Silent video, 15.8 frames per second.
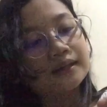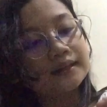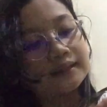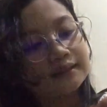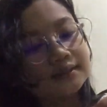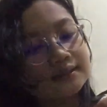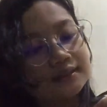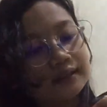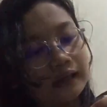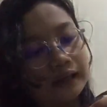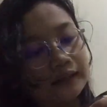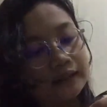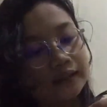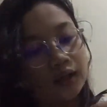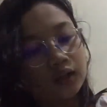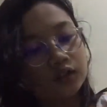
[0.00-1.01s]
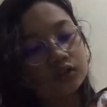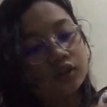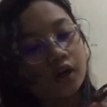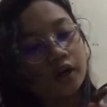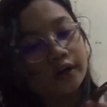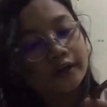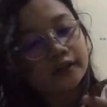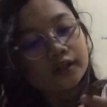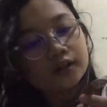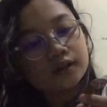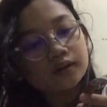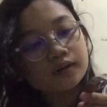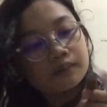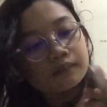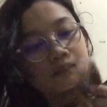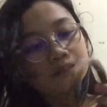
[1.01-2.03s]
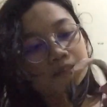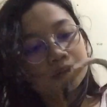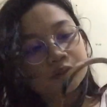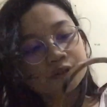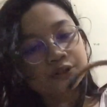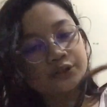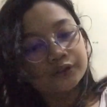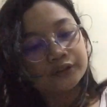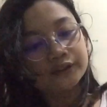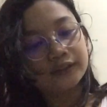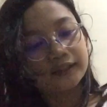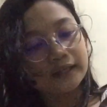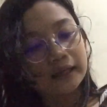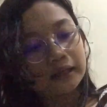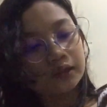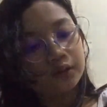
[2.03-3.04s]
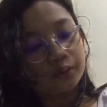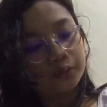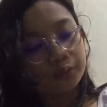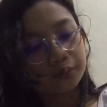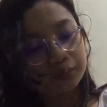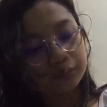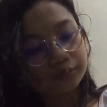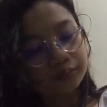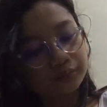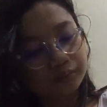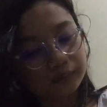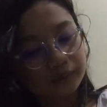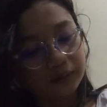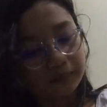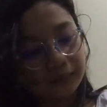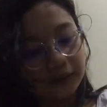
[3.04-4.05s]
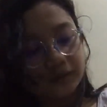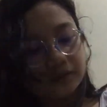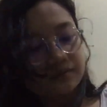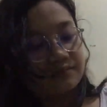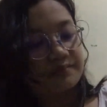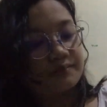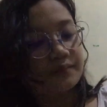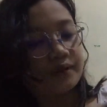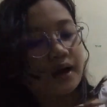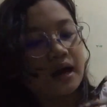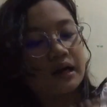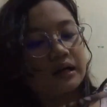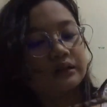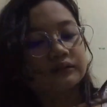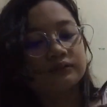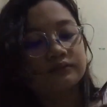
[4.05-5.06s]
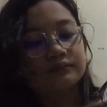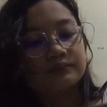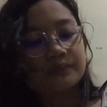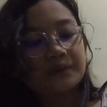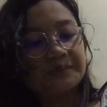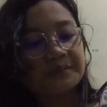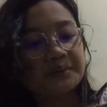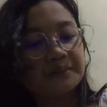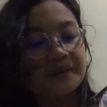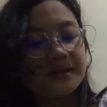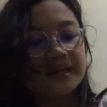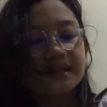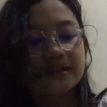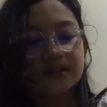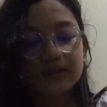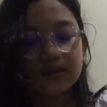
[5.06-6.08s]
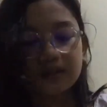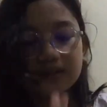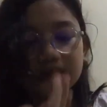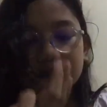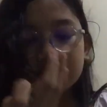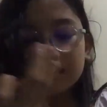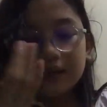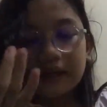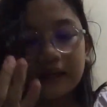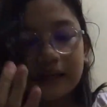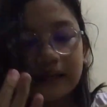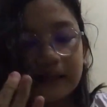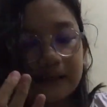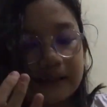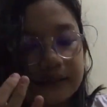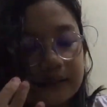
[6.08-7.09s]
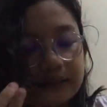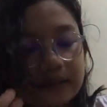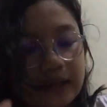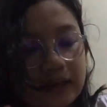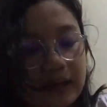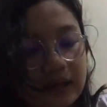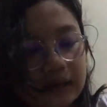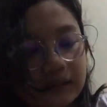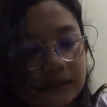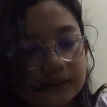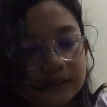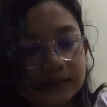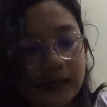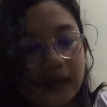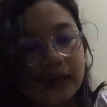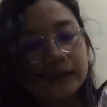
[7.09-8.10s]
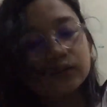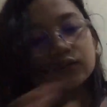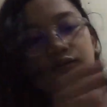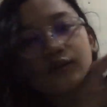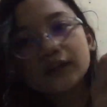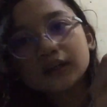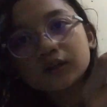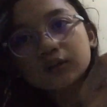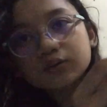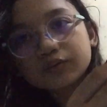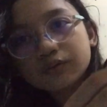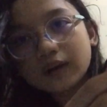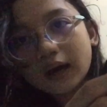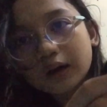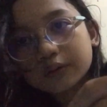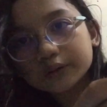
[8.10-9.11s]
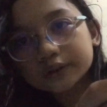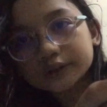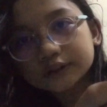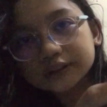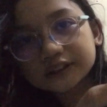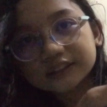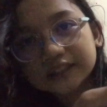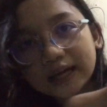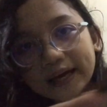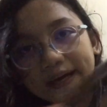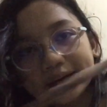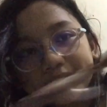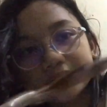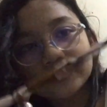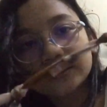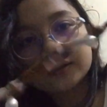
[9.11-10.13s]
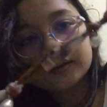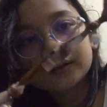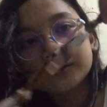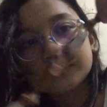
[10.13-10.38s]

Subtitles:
It's like dark mustard yellow with a mix of brown probably, and it has kind of like a flower design